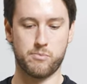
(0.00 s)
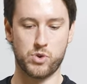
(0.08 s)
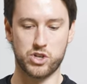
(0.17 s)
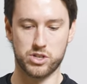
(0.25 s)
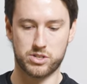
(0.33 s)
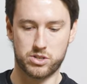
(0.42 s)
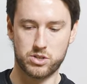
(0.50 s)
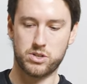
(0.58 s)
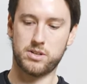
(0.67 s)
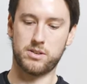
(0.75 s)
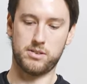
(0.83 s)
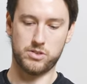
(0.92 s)
We just
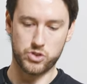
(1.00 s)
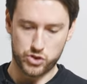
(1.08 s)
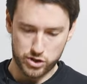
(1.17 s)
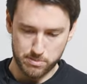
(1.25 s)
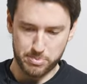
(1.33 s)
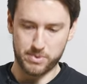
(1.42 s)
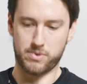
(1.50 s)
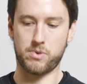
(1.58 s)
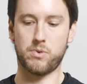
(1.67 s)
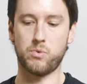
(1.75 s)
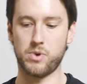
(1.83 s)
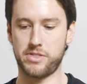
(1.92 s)
ship
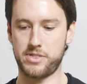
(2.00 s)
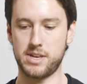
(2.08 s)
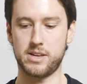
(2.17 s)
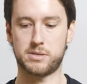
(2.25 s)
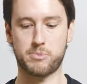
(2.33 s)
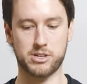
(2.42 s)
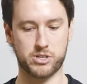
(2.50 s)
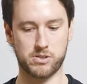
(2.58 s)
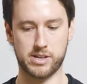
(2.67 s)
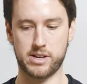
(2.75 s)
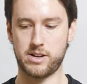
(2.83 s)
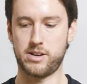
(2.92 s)
with the
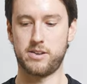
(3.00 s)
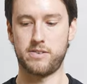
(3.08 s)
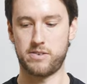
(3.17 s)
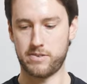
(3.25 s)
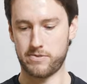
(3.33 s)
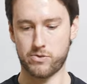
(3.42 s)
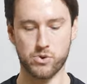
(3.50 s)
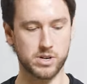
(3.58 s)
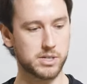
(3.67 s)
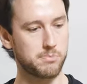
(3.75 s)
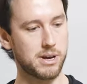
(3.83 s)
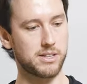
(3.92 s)
espresso lid
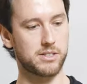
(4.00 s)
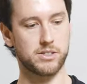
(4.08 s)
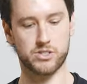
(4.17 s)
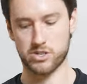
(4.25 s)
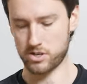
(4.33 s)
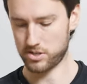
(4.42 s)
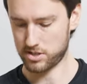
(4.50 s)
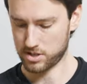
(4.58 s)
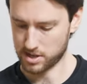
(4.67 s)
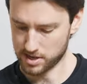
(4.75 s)
for space concerns.